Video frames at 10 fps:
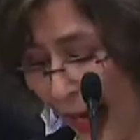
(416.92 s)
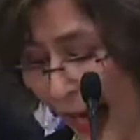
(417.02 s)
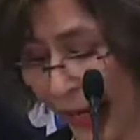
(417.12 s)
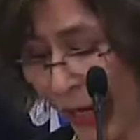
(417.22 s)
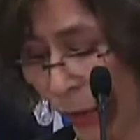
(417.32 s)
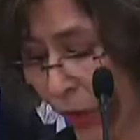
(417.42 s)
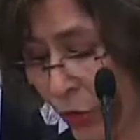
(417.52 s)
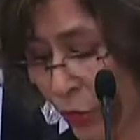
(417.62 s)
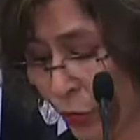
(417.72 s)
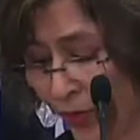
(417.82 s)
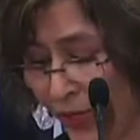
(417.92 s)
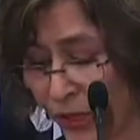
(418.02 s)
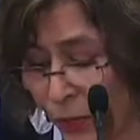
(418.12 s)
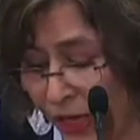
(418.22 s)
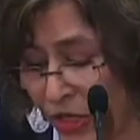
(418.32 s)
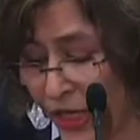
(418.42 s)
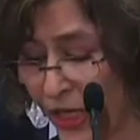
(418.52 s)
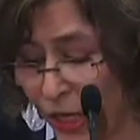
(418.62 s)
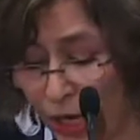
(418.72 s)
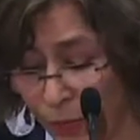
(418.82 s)
And I want to end by
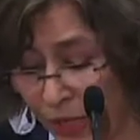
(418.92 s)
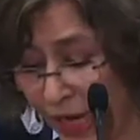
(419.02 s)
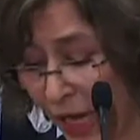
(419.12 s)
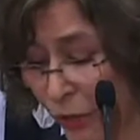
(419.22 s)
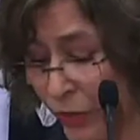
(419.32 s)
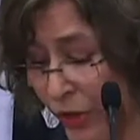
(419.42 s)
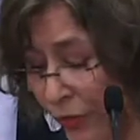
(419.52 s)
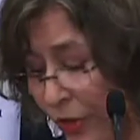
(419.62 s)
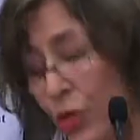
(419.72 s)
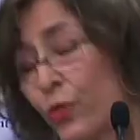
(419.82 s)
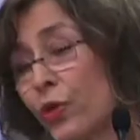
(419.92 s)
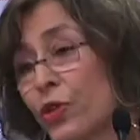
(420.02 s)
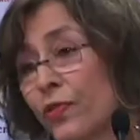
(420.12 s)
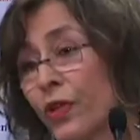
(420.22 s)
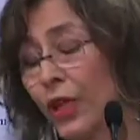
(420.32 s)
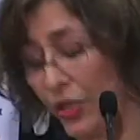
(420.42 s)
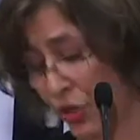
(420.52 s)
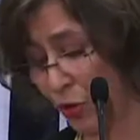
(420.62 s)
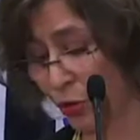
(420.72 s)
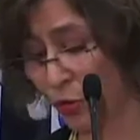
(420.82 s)
saying I began with the first words of the
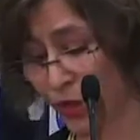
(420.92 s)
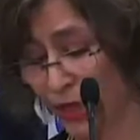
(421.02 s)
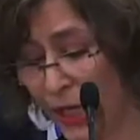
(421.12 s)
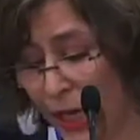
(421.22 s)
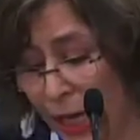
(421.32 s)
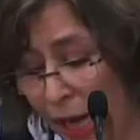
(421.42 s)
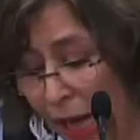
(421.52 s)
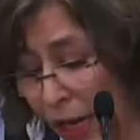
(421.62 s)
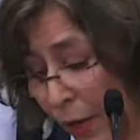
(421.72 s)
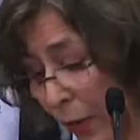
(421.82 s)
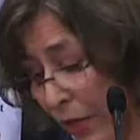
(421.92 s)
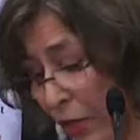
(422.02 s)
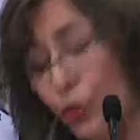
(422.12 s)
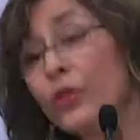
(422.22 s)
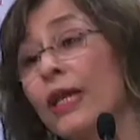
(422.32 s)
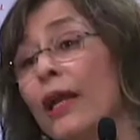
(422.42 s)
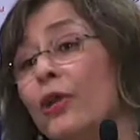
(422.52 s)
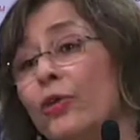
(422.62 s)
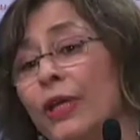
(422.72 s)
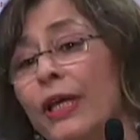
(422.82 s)
Constitution. And wanted to tell
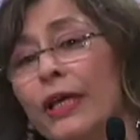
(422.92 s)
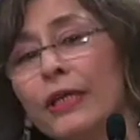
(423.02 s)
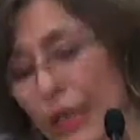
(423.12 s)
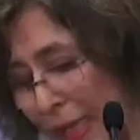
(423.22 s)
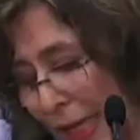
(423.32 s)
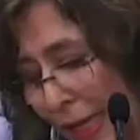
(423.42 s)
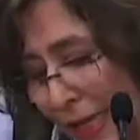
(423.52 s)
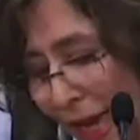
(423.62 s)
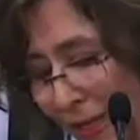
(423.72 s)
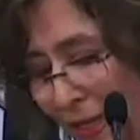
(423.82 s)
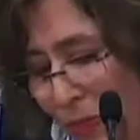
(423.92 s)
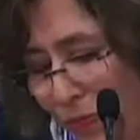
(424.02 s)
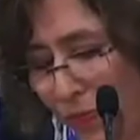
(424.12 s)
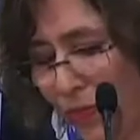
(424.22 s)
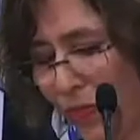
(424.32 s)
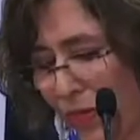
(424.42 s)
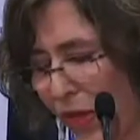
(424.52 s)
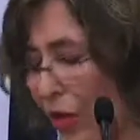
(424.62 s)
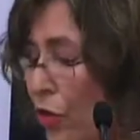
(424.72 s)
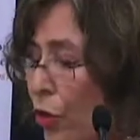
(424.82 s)
you here that,
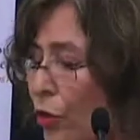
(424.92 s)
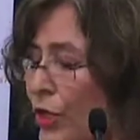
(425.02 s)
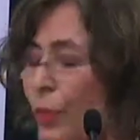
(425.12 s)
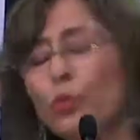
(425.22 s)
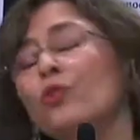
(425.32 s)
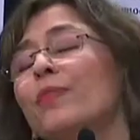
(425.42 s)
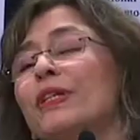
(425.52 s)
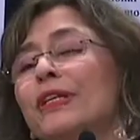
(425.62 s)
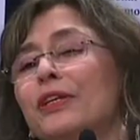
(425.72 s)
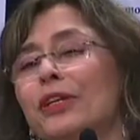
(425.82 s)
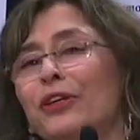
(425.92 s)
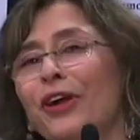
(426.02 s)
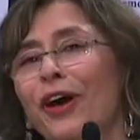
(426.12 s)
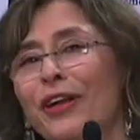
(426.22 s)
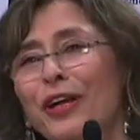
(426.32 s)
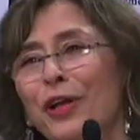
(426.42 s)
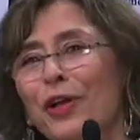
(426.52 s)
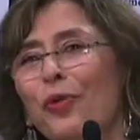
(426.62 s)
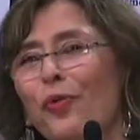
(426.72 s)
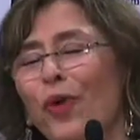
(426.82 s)
you know, the movement in Iran,
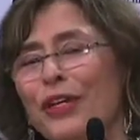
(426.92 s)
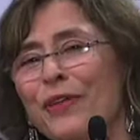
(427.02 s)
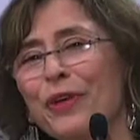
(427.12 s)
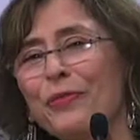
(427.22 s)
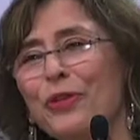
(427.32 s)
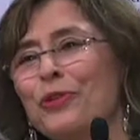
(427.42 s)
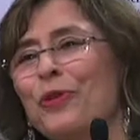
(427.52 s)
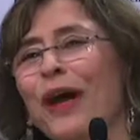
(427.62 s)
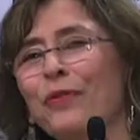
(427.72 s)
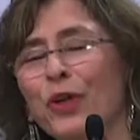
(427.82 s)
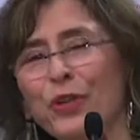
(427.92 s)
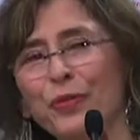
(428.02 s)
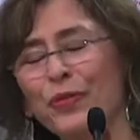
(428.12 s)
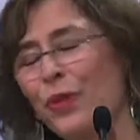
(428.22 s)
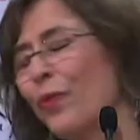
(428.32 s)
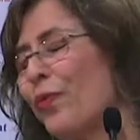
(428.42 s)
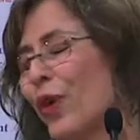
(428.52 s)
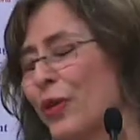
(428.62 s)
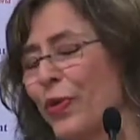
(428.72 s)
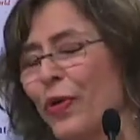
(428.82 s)
whatever we do and
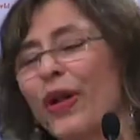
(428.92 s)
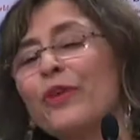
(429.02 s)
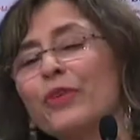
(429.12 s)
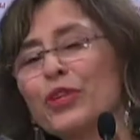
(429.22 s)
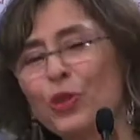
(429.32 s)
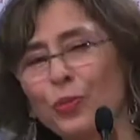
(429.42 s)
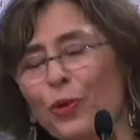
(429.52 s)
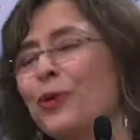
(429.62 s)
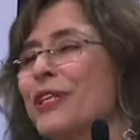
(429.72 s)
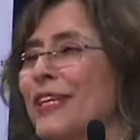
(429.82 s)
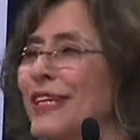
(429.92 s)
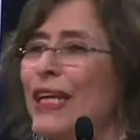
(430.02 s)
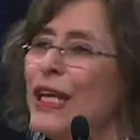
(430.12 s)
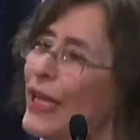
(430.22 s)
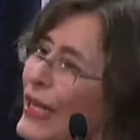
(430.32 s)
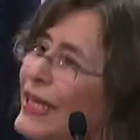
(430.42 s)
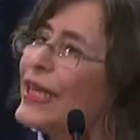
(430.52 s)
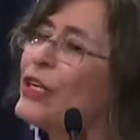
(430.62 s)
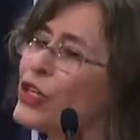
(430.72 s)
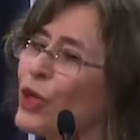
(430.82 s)
whatever way we support it, it
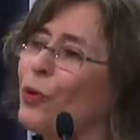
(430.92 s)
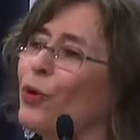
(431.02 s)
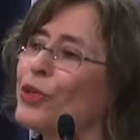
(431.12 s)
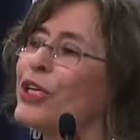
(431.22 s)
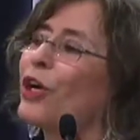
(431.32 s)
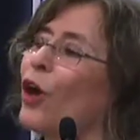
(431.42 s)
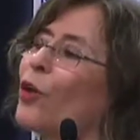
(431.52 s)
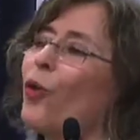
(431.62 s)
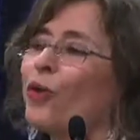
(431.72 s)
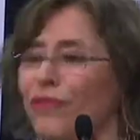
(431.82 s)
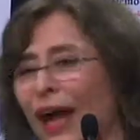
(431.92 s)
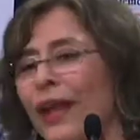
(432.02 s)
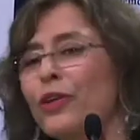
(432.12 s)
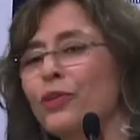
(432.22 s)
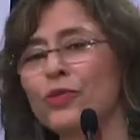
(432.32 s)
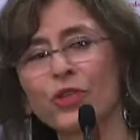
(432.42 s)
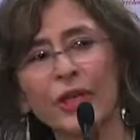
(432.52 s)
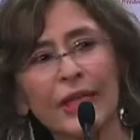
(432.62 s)
is supporting our own values.